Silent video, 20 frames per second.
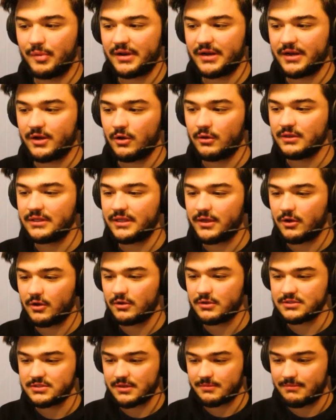but it only
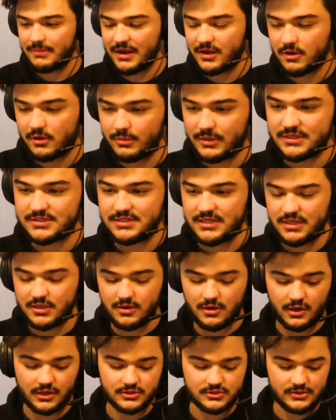holds a micro SD
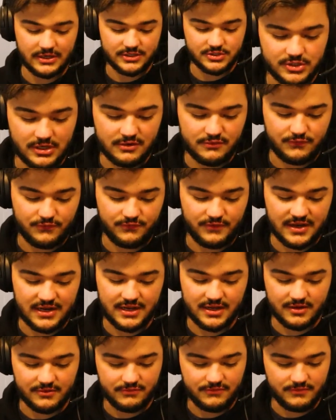card. So I tried
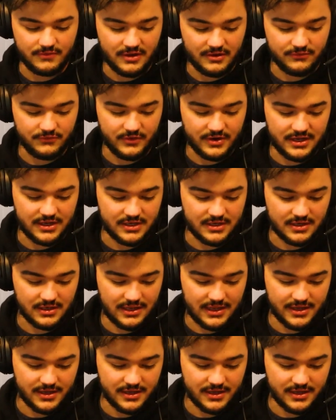fitting a freaking,